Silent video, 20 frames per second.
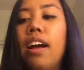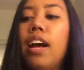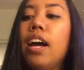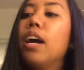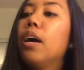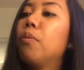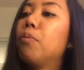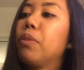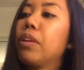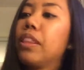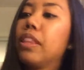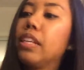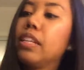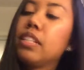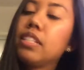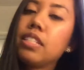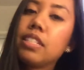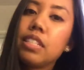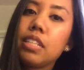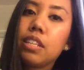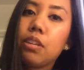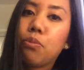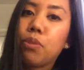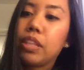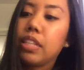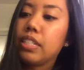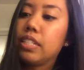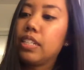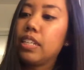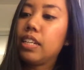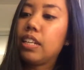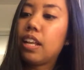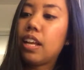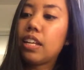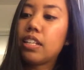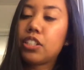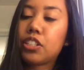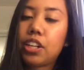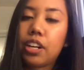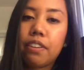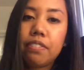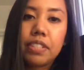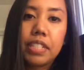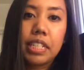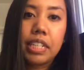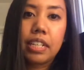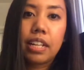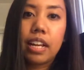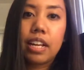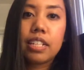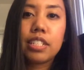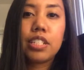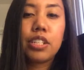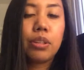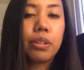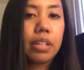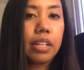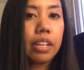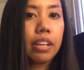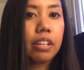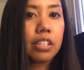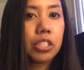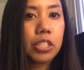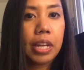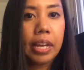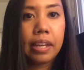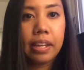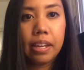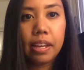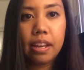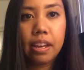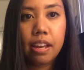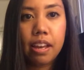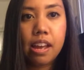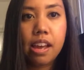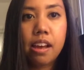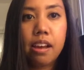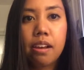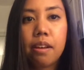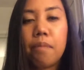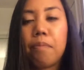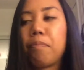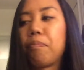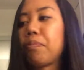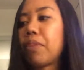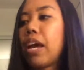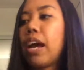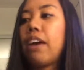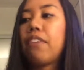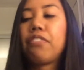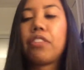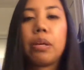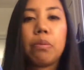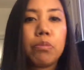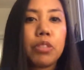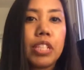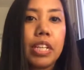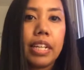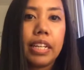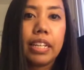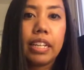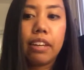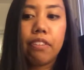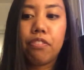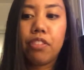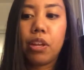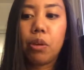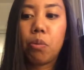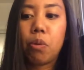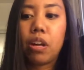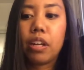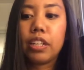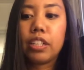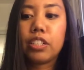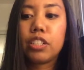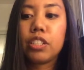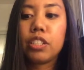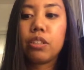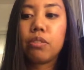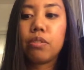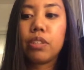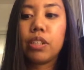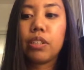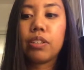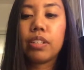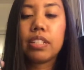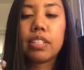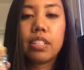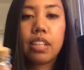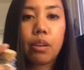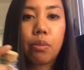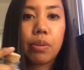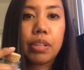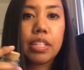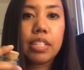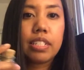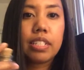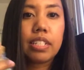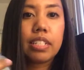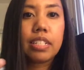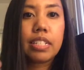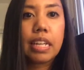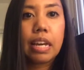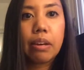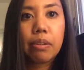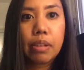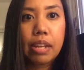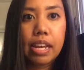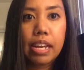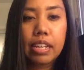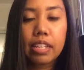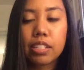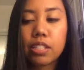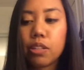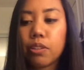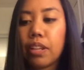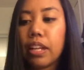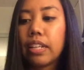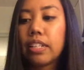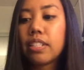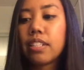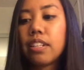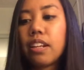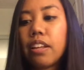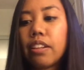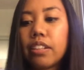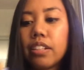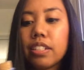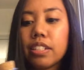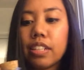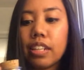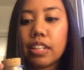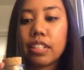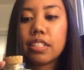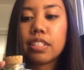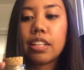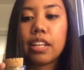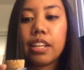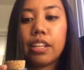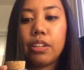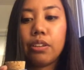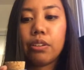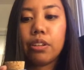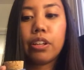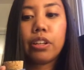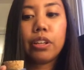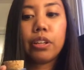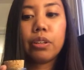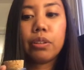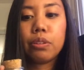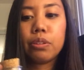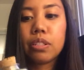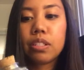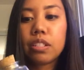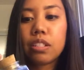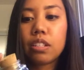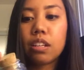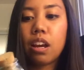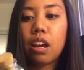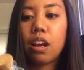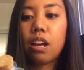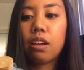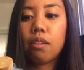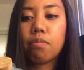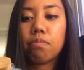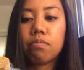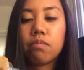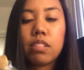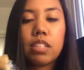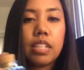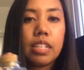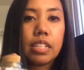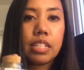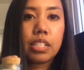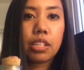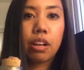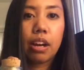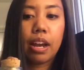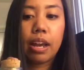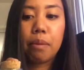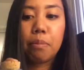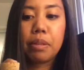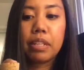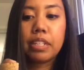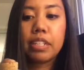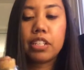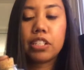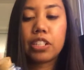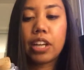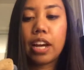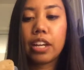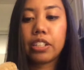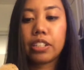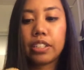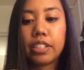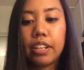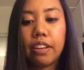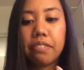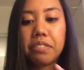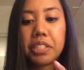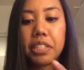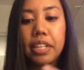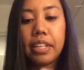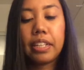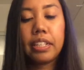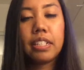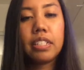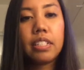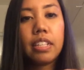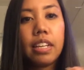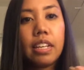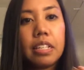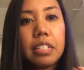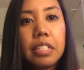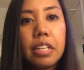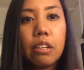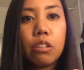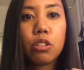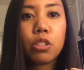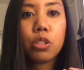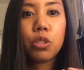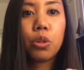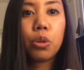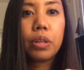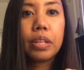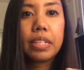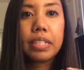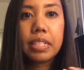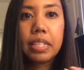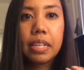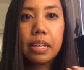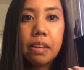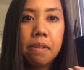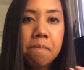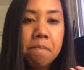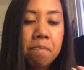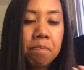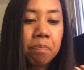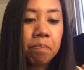With a sea glass, jar of sea glass, you can shake it, have them shake it if they wanted to, and you can say, what does it sound like? So that's another sense that you could use to describe and teach adjectives. They can say it sounds noisy,